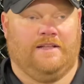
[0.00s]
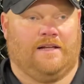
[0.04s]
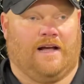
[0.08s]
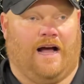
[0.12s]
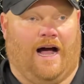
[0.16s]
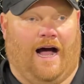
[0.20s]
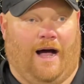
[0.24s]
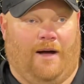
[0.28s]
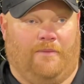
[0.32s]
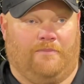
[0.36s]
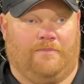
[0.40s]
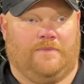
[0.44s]

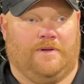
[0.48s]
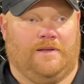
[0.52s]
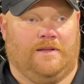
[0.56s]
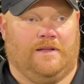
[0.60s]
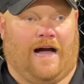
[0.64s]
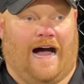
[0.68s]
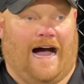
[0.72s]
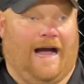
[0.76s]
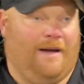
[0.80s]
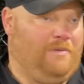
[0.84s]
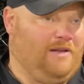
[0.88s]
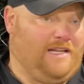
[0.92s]

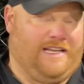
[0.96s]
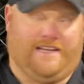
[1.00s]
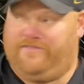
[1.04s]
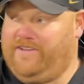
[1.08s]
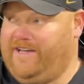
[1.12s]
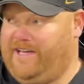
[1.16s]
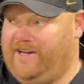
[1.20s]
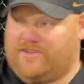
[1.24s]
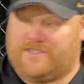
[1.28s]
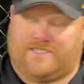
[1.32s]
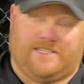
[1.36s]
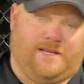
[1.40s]
I believe
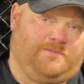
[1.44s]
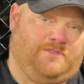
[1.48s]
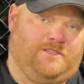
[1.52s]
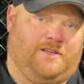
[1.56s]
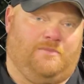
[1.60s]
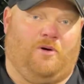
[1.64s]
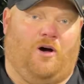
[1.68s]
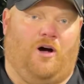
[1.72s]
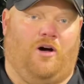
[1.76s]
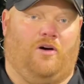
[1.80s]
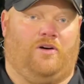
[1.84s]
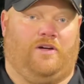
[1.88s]
he intercepted the
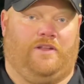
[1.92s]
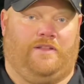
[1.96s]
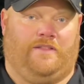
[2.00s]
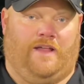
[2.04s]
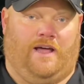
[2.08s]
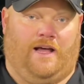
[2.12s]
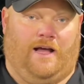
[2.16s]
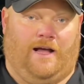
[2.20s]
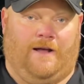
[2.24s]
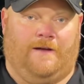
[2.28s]
ball on